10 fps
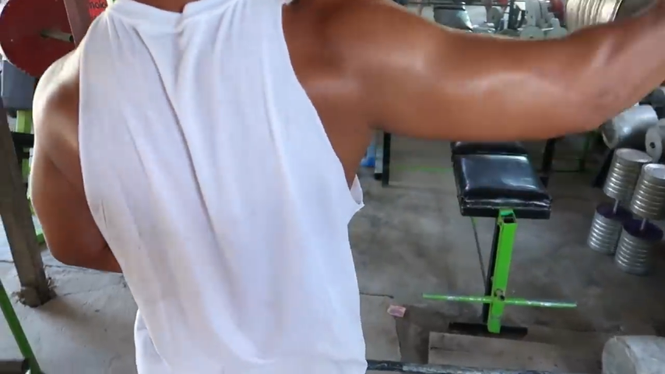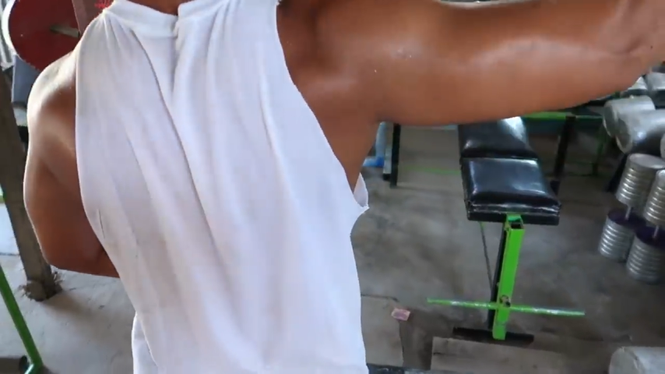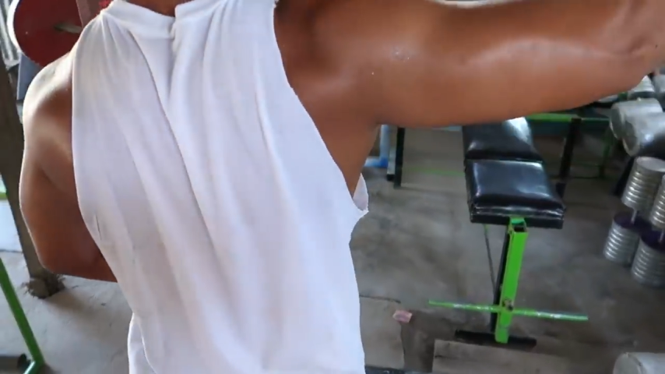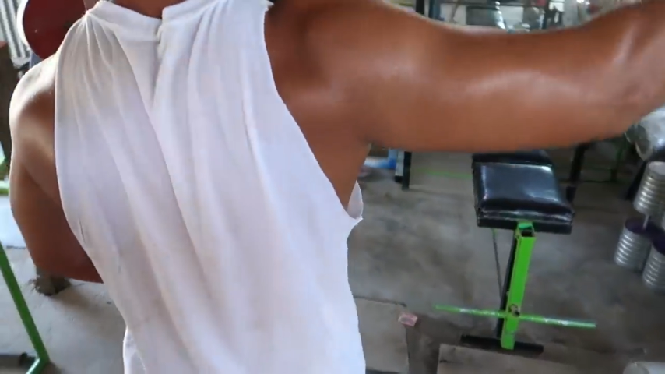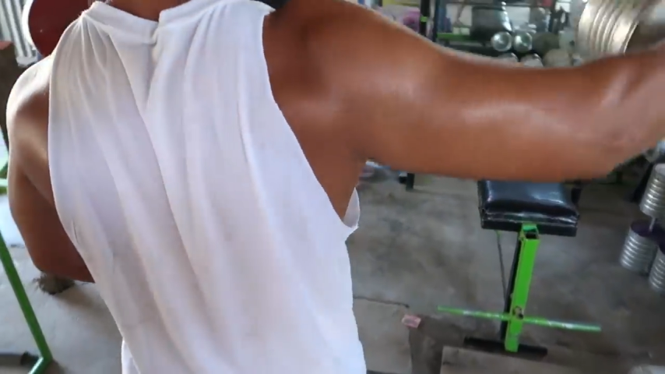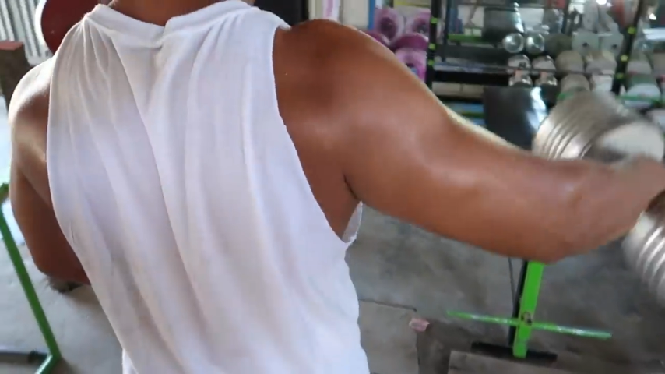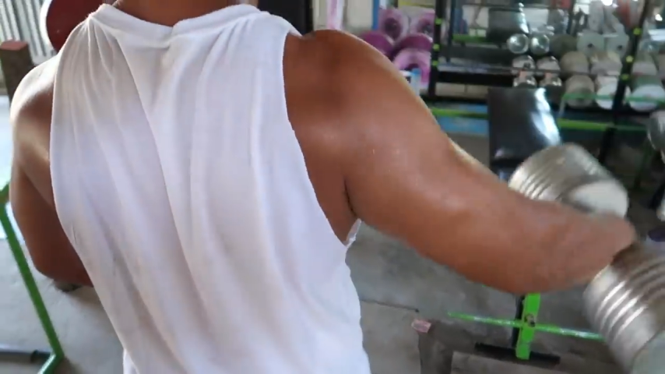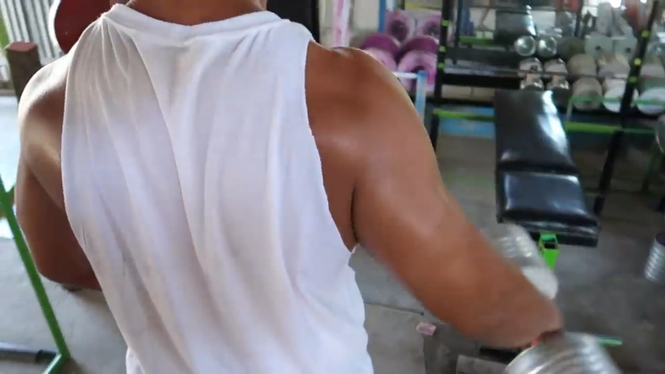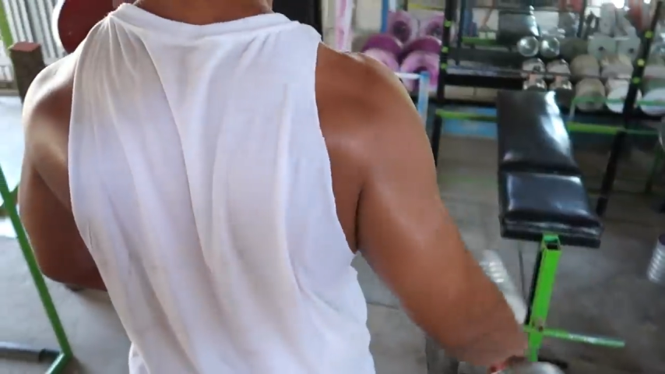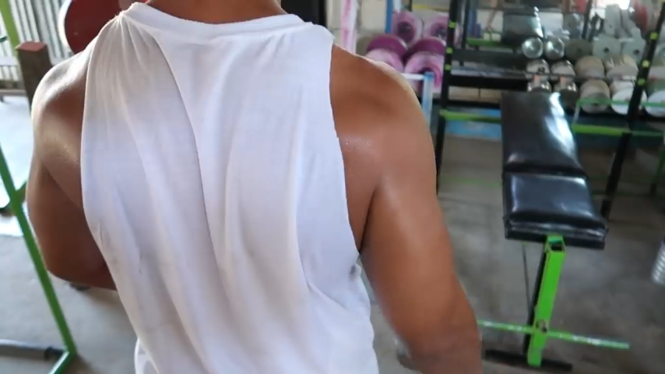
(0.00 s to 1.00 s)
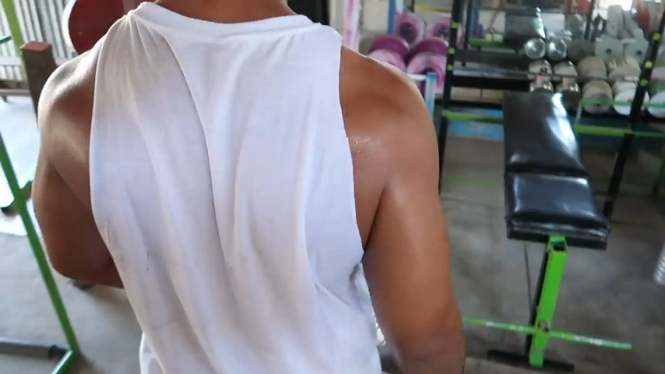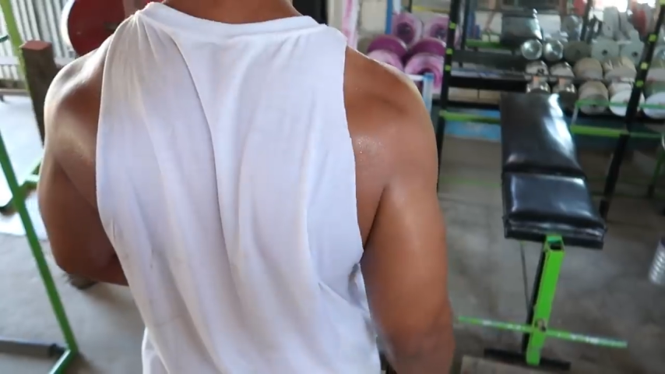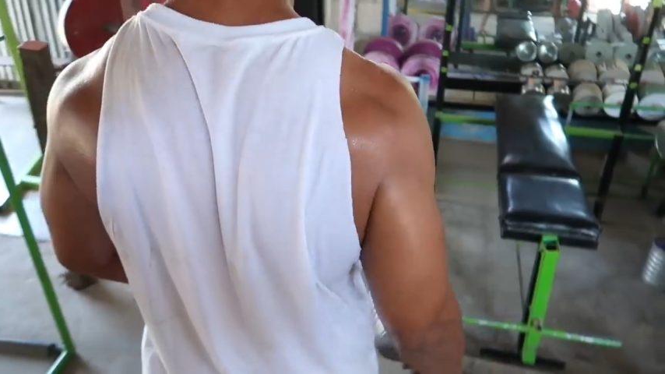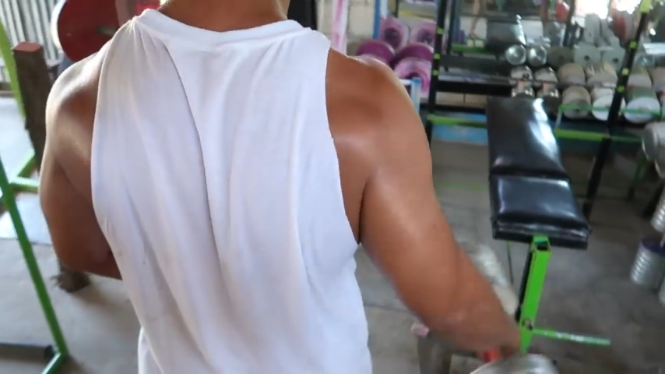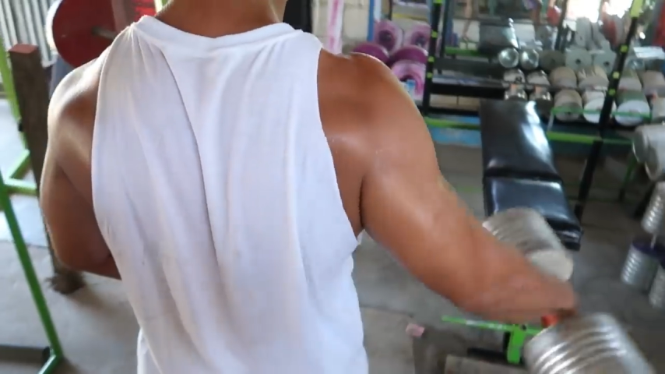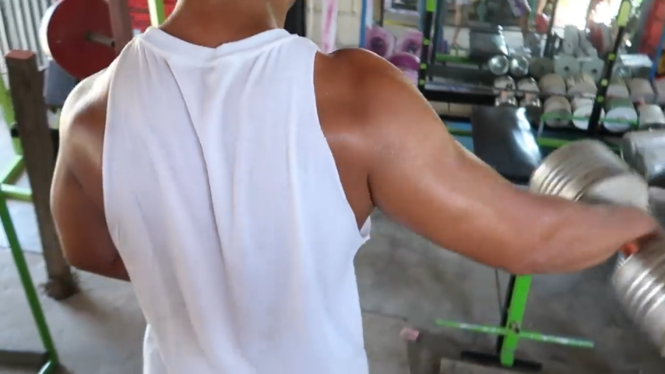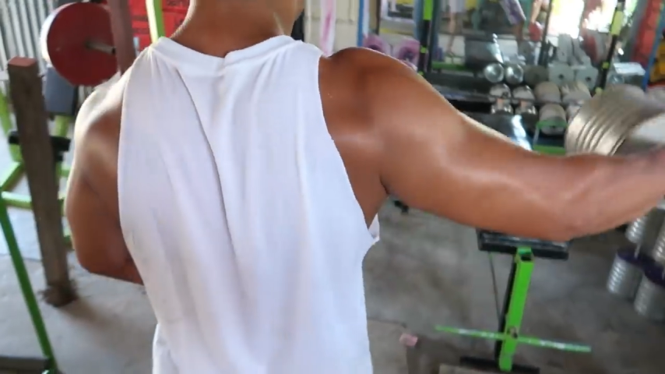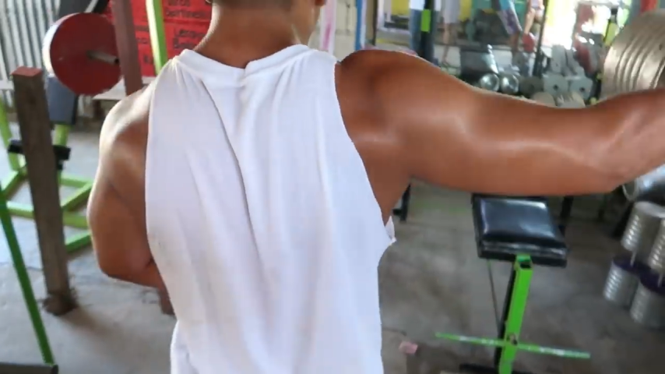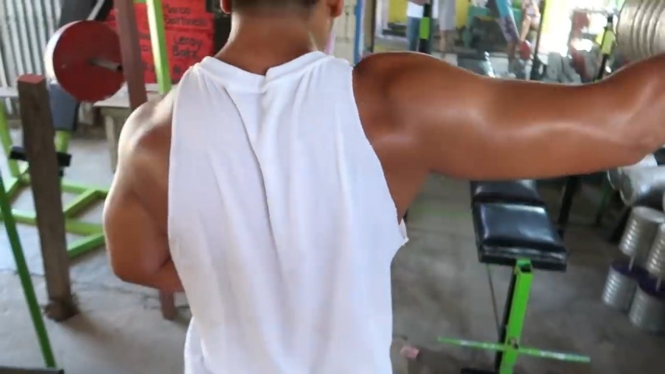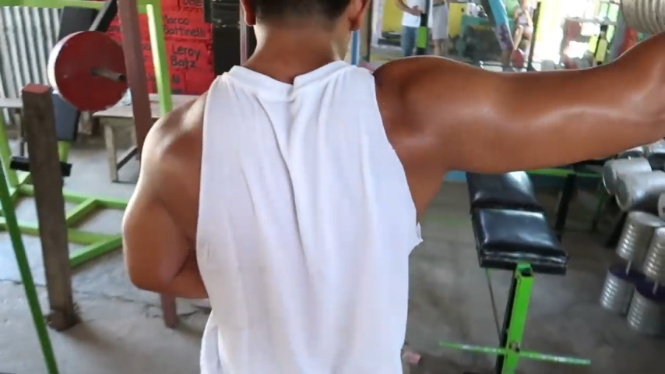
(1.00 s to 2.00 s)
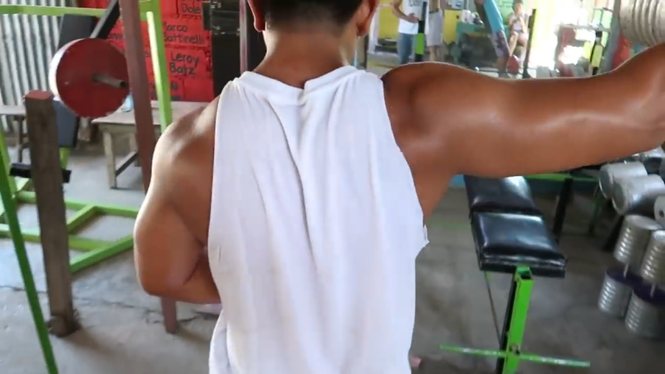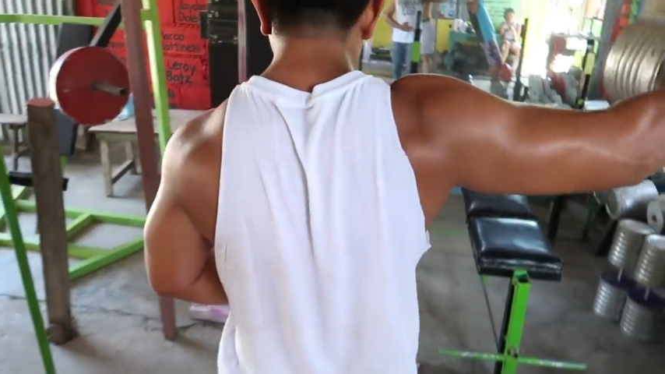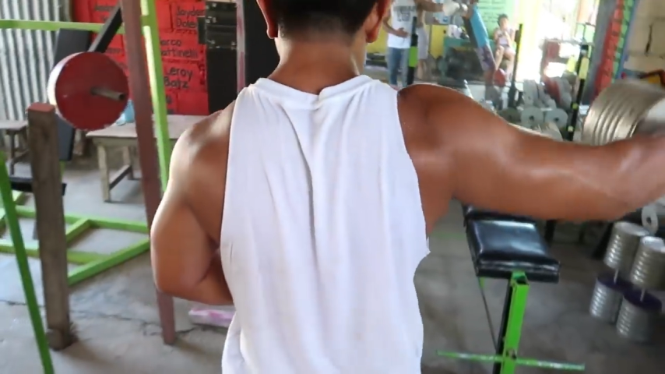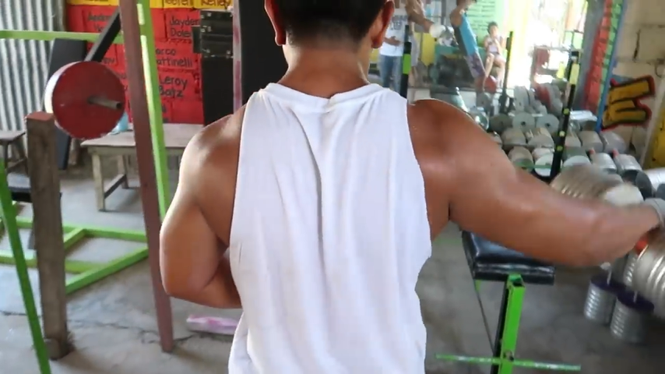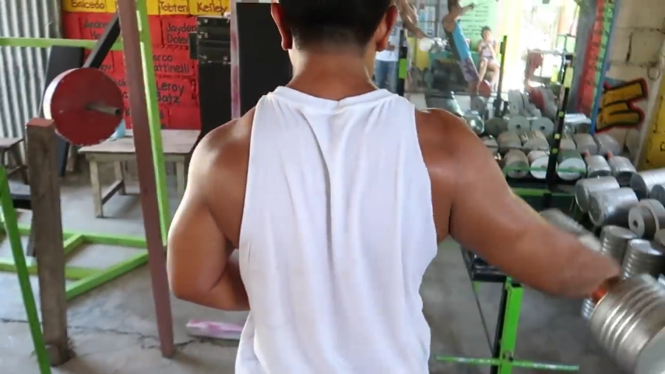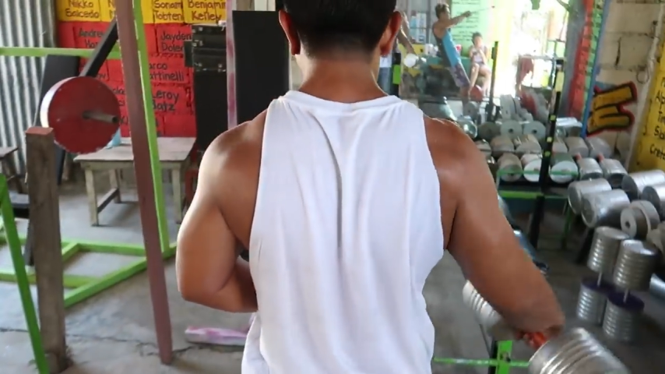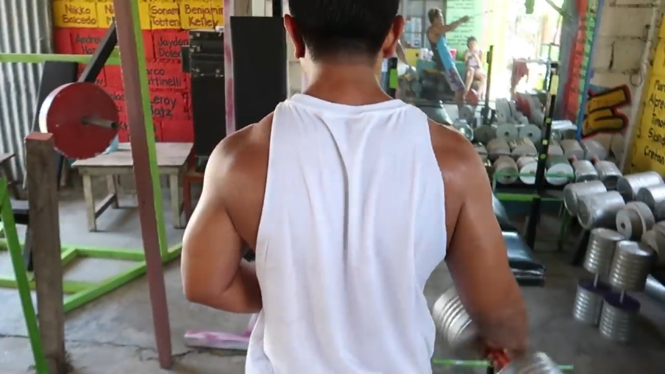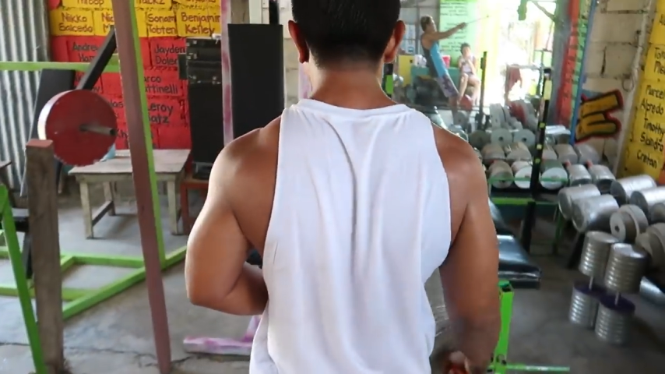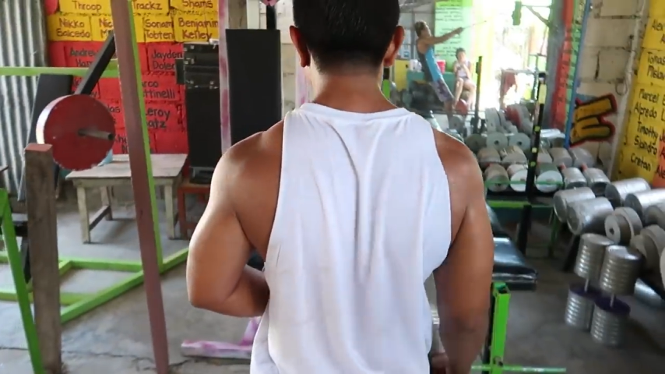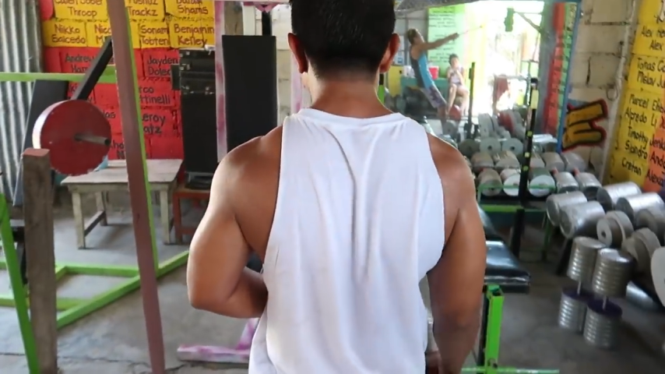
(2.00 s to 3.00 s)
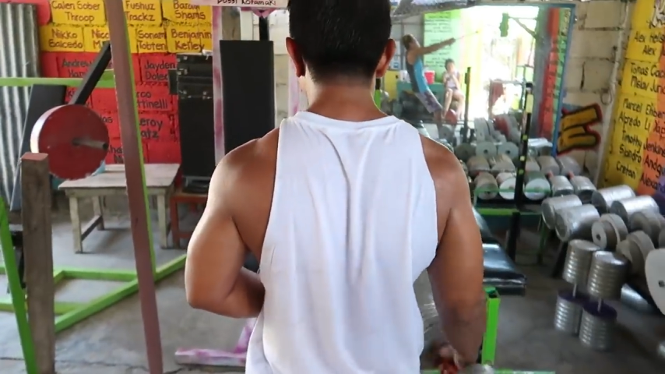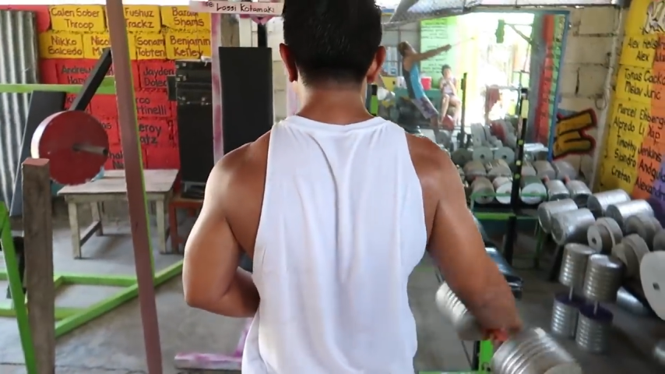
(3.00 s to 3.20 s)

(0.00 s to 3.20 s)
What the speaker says: No face is visible, so there are no lips to read.